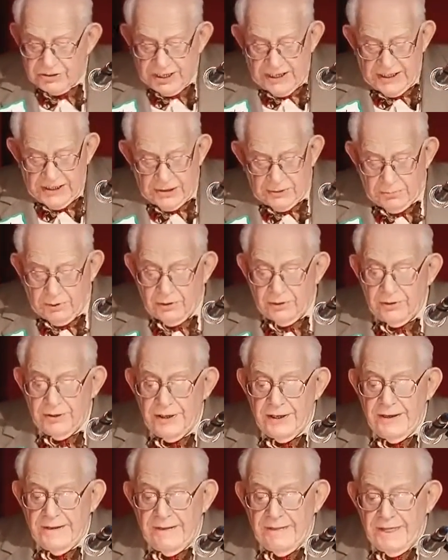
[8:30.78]

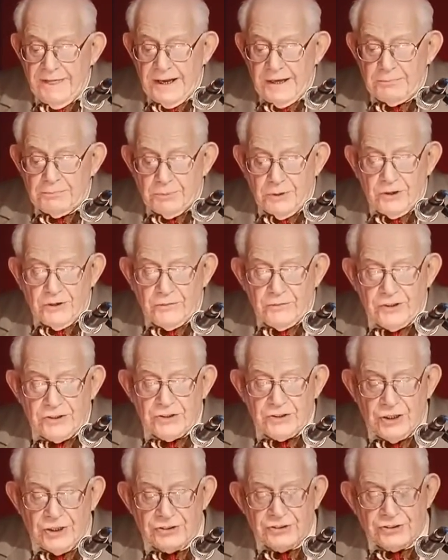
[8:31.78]
attainable than
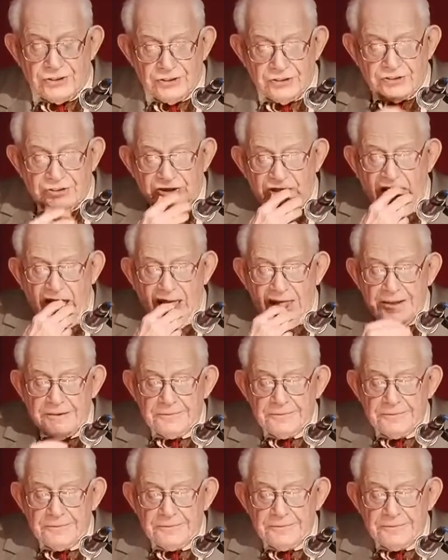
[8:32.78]
perfect justice.